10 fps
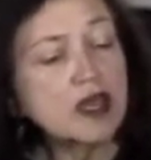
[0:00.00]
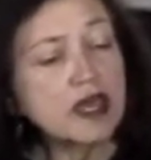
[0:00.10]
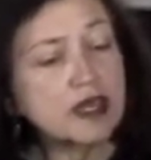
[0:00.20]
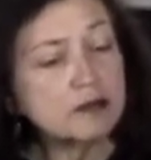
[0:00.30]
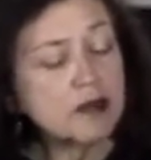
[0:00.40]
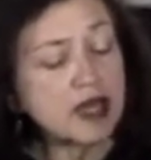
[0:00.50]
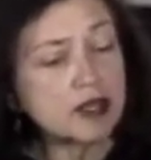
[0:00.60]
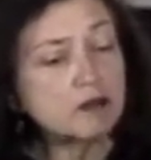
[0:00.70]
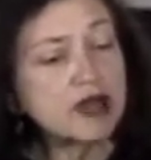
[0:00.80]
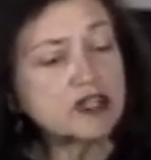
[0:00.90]
and
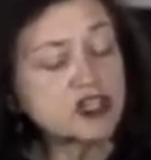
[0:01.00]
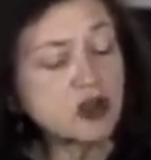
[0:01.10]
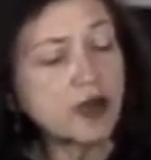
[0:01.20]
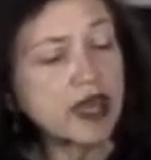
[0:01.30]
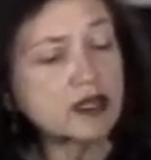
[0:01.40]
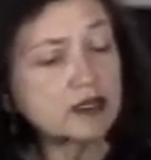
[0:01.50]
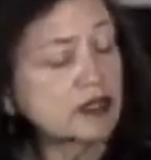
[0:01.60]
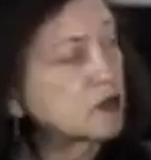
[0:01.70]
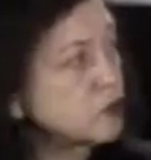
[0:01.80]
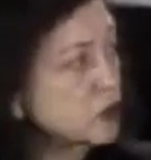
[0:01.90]
and met Joanne and
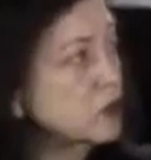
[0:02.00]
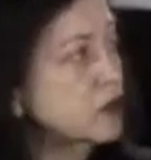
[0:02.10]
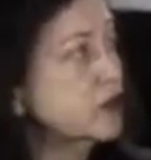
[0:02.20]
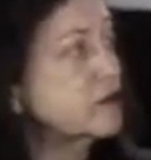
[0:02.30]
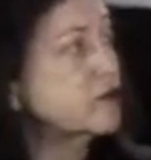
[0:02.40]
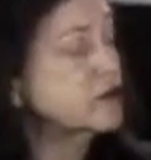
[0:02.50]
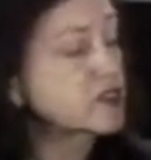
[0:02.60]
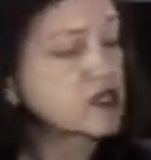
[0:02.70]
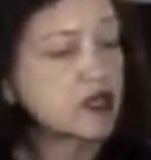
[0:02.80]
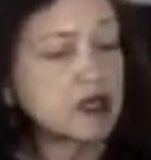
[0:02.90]
Lee Breuer the
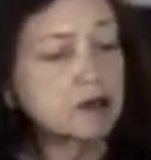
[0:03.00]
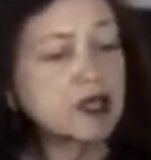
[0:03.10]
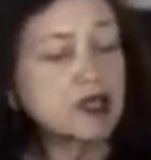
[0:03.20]
first time, oh.